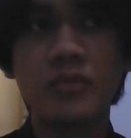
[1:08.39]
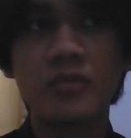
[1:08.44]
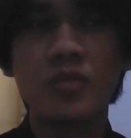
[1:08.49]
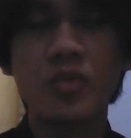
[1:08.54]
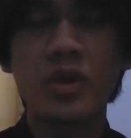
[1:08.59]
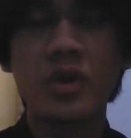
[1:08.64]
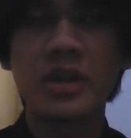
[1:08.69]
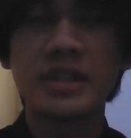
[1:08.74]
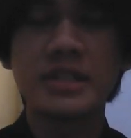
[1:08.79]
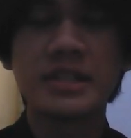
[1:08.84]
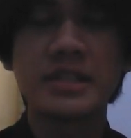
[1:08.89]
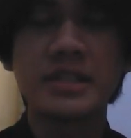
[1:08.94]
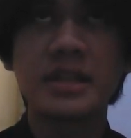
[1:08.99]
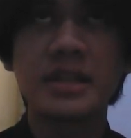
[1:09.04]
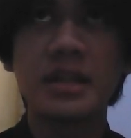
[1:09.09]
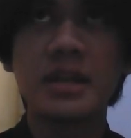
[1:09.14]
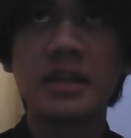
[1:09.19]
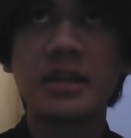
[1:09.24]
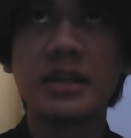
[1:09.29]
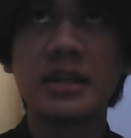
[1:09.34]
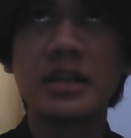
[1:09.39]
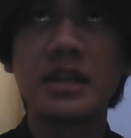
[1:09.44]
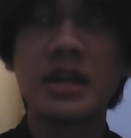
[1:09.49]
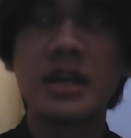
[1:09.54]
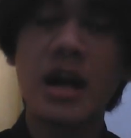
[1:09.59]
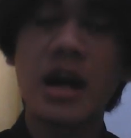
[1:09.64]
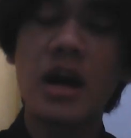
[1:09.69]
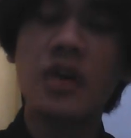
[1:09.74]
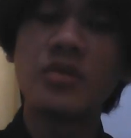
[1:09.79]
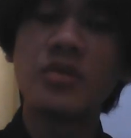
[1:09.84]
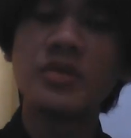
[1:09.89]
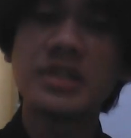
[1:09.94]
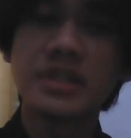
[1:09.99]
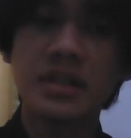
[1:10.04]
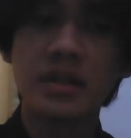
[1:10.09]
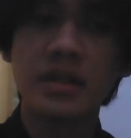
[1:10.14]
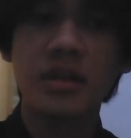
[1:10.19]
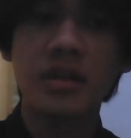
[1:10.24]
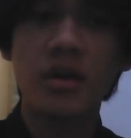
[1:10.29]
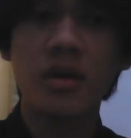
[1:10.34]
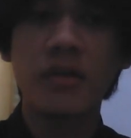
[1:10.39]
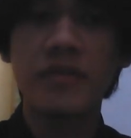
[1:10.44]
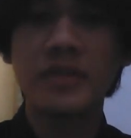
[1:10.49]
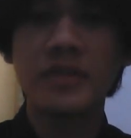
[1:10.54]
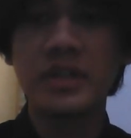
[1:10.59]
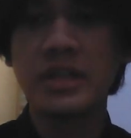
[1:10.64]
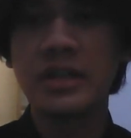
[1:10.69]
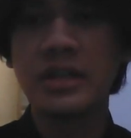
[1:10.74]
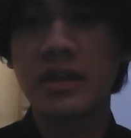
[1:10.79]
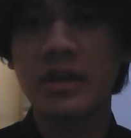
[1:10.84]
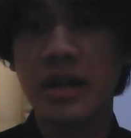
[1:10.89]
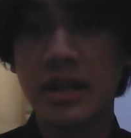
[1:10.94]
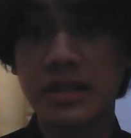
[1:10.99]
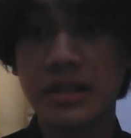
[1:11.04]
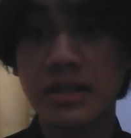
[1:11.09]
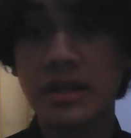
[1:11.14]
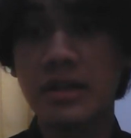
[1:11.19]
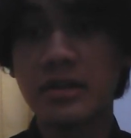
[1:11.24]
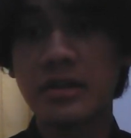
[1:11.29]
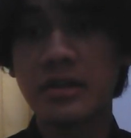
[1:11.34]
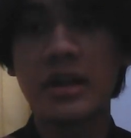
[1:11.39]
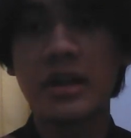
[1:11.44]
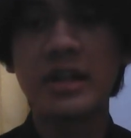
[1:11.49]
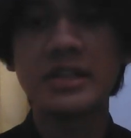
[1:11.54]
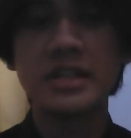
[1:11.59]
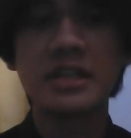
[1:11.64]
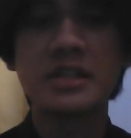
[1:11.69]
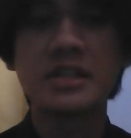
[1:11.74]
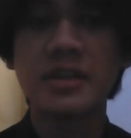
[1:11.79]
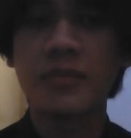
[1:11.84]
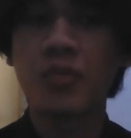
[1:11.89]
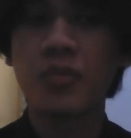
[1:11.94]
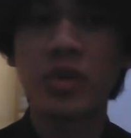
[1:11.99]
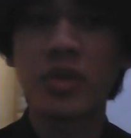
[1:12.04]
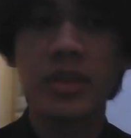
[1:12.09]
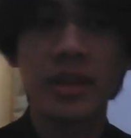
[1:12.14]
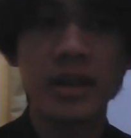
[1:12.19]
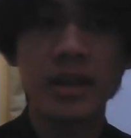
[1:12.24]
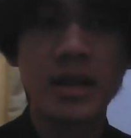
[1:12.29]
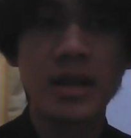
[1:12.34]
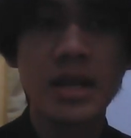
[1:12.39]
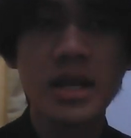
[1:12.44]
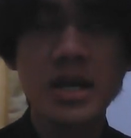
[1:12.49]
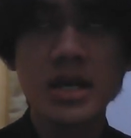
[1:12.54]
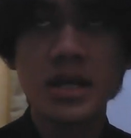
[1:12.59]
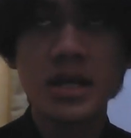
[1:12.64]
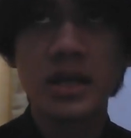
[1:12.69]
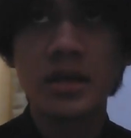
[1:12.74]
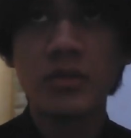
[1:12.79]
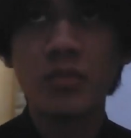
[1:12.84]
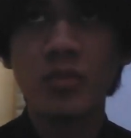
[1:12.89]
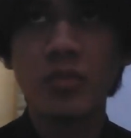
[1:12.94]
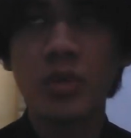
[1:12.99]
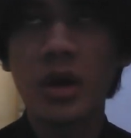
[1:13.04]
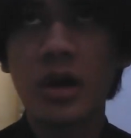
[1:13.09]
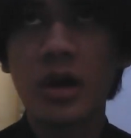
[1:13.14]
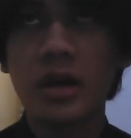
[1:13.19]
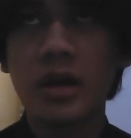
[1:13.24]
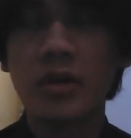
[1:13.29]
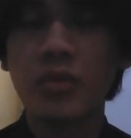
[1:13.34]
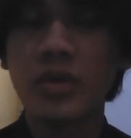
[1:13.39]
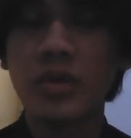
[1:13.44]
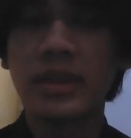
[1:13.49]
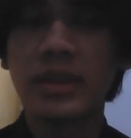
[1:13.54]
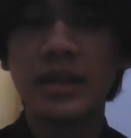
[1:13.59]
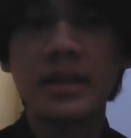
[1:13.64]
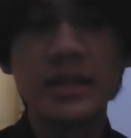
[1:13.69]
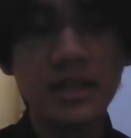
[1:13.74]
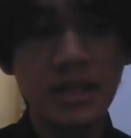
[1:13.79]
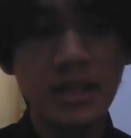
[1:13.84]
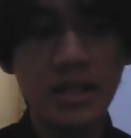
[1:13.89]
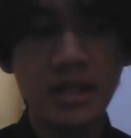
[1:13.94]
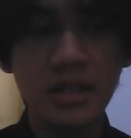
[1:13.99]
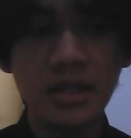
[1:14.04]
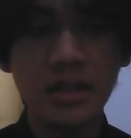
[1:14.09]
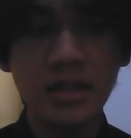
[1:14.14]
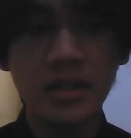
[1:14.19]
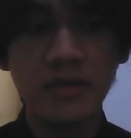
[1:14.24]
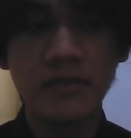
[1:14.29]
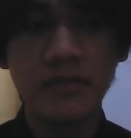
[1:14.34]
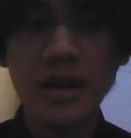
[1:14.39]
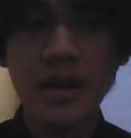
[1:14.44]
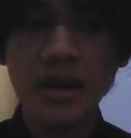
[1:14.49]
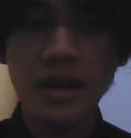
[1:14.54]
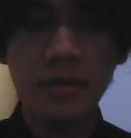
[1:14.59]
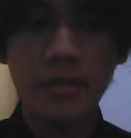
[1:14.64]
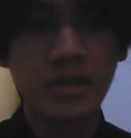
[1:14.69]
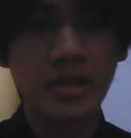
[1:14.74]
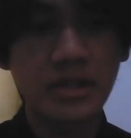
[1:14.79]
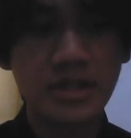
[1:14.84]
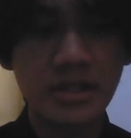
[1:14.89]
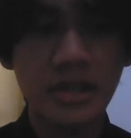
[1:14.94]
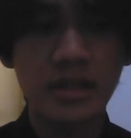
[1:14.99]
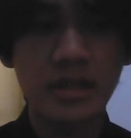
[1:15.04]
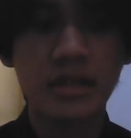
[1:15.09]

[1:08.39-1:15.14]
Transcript: what is it, the causal of the relationship within the variables that